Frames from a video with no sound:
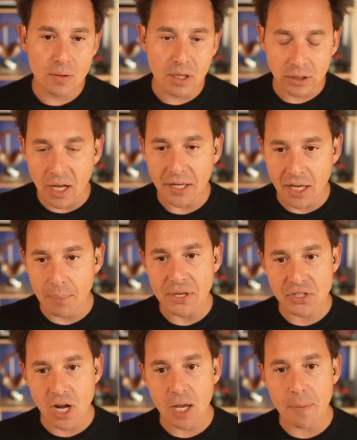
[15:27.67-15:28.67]
a lot of
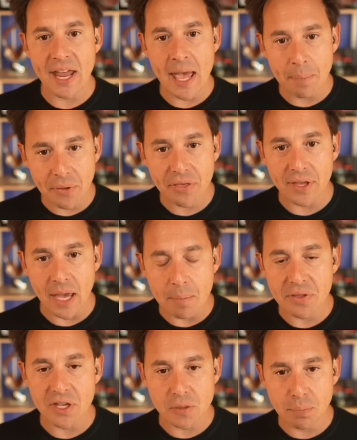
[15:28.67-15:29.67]
companies talk about empathy.
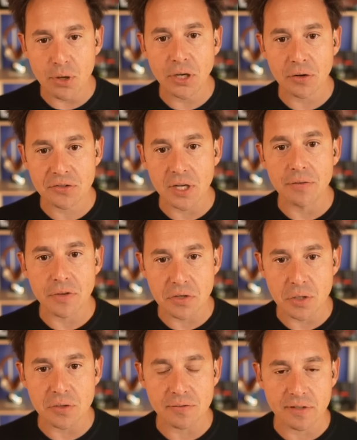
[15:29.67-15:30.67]
Empathy is putting yourself in the
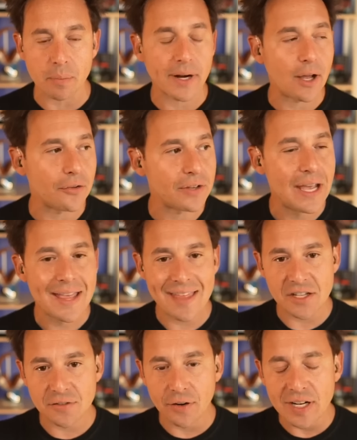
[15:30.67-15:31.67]
shoes of someone else. That
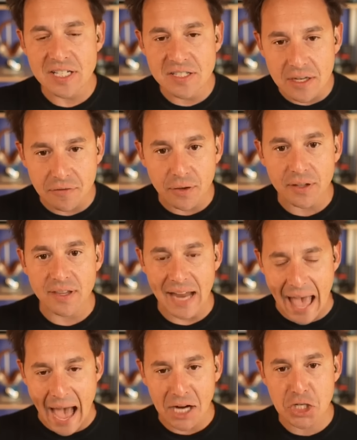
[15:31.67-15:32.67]
is very different than
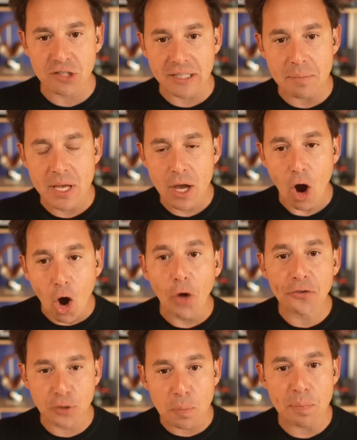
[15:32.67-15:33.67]
actually
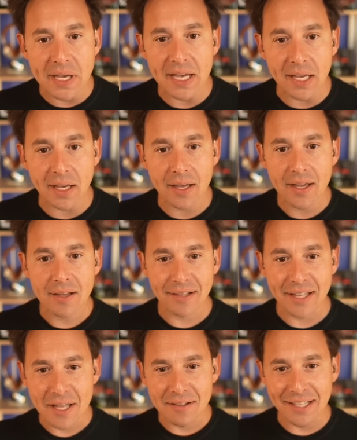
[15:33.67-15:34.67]
also being
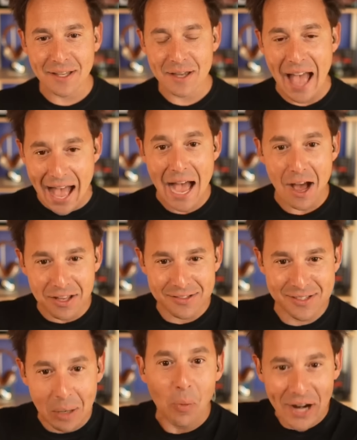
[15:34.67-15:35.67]
like
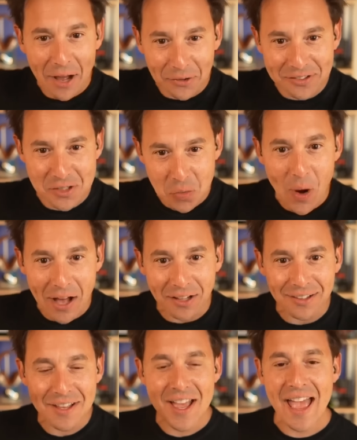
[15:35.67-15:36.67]
someone else as
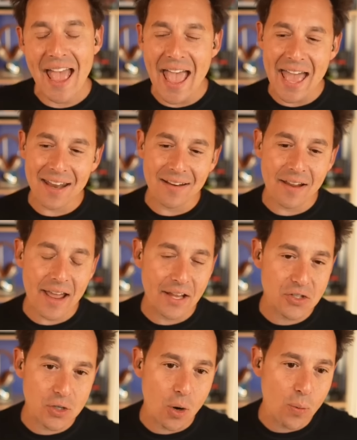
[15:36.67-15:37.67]
well. And
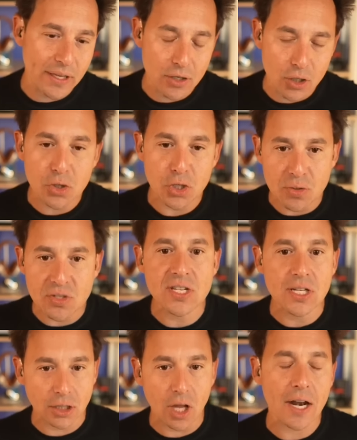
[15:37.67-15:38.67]
so you see
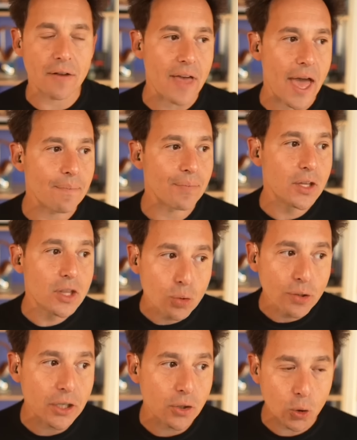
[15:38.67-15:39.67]
a lot of that. And then the
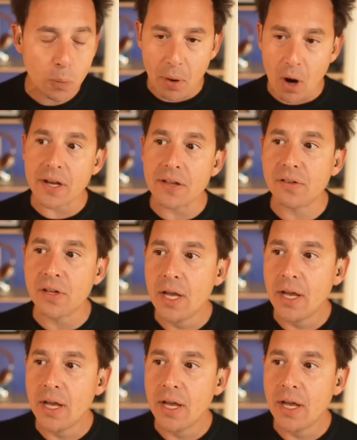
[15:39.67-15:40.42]
really cool part is,